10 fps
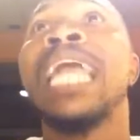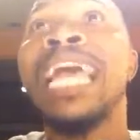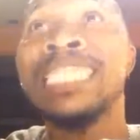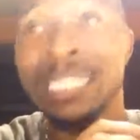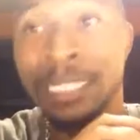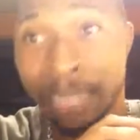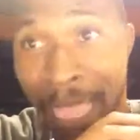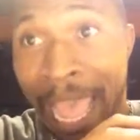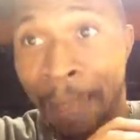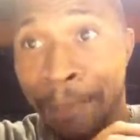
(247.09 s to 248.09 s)
has to
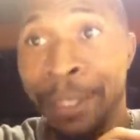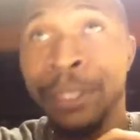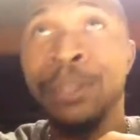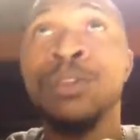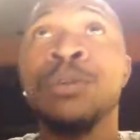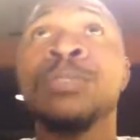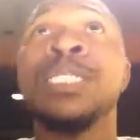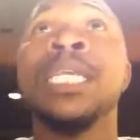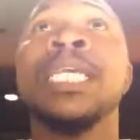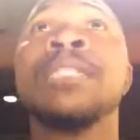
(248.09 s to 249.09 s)
happen, you know what I'm
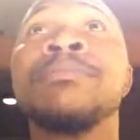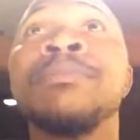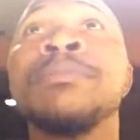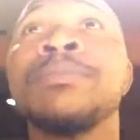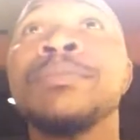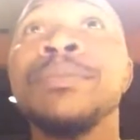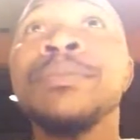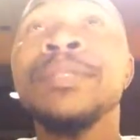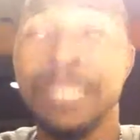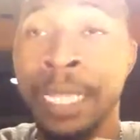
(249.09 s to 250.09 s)
saying?
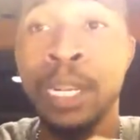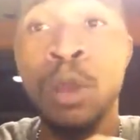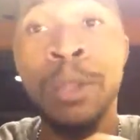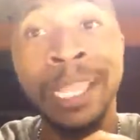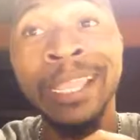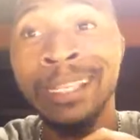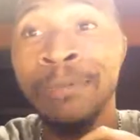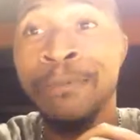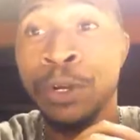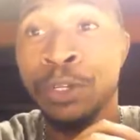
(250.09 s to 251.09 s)
And
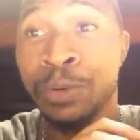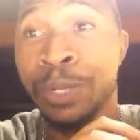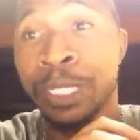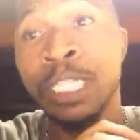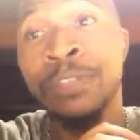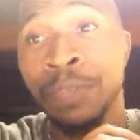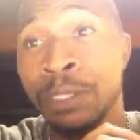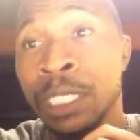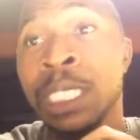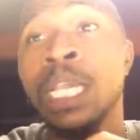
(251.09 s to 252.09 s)
in 1 Corinthians
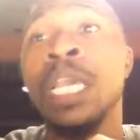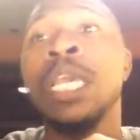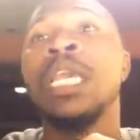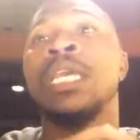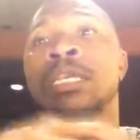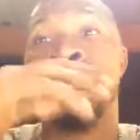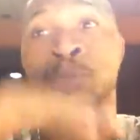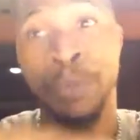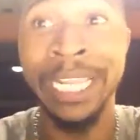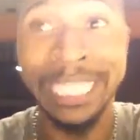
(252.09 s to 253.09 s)
15, you
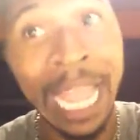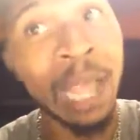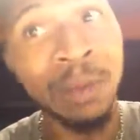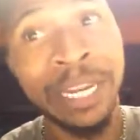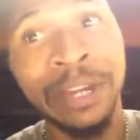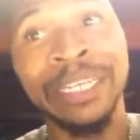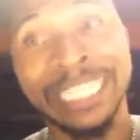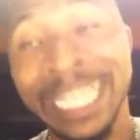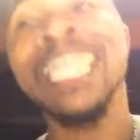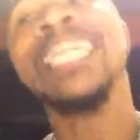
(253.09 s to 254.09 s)
read down there,
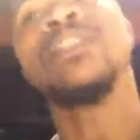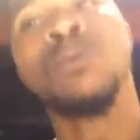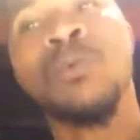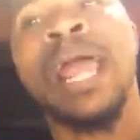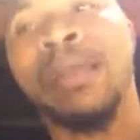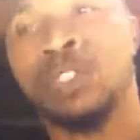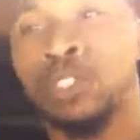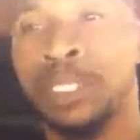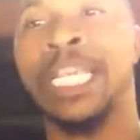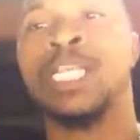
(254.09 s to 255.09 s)
then the
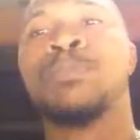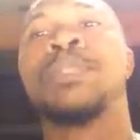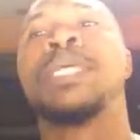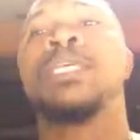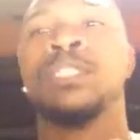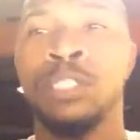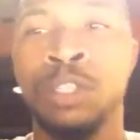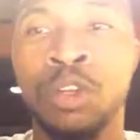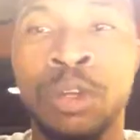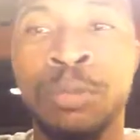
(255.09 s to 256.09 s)
rapture takes place.
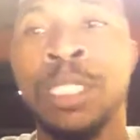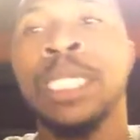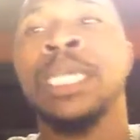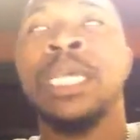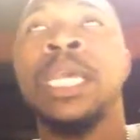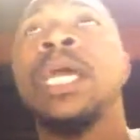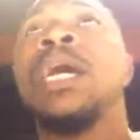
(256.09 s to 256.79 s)
You know what I'm saying?